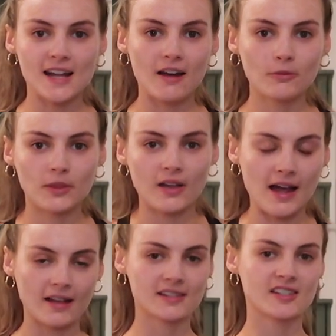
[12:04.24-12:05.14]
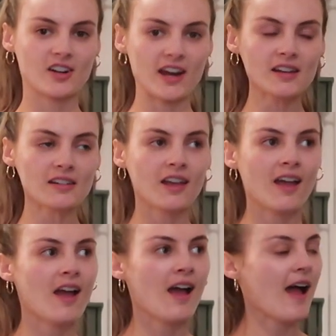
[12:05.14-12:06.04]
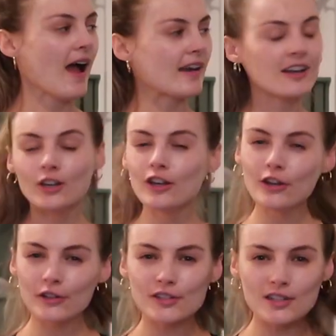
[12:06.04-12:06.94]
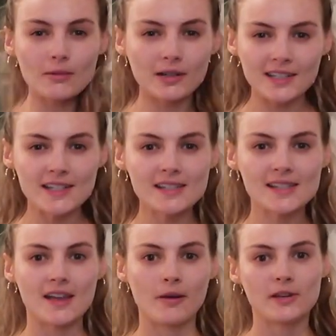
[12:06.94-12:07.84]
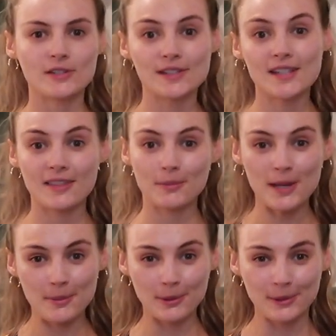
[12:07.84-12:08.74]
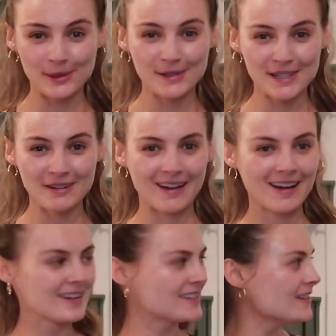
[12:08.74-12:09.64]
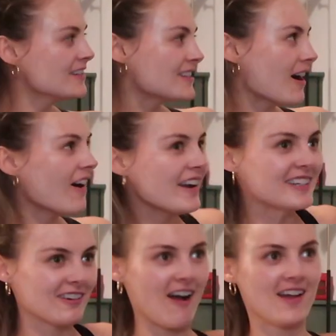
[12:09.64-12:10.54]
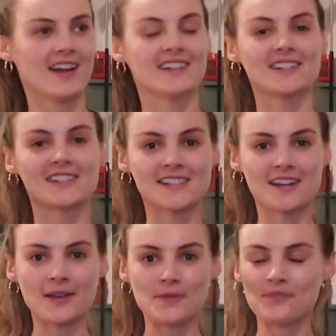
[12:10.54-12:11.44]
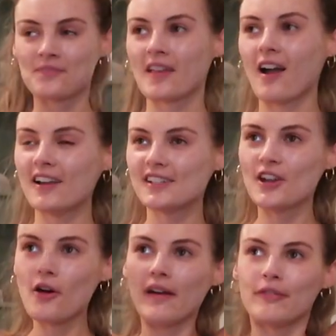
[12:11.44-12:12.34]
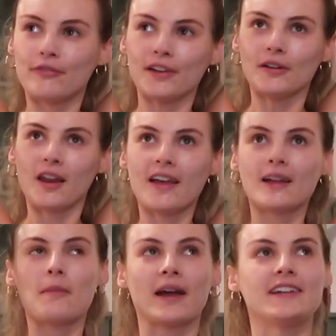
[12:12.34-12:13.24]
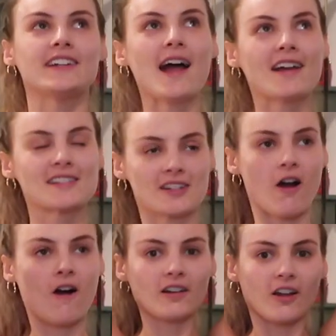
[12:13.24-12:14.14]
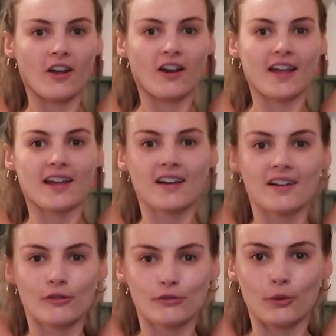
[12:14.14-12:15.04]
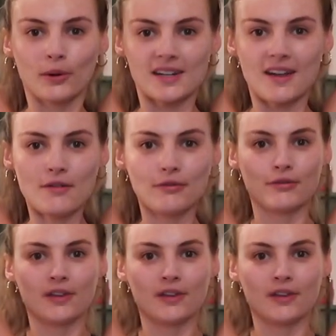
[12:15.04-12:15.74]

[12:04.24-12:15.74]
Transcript: down with your hands straight. And it looks so much easier when you see other people that do it. As soon as I try, I don't know, I feel like my chest can't go like forward enough.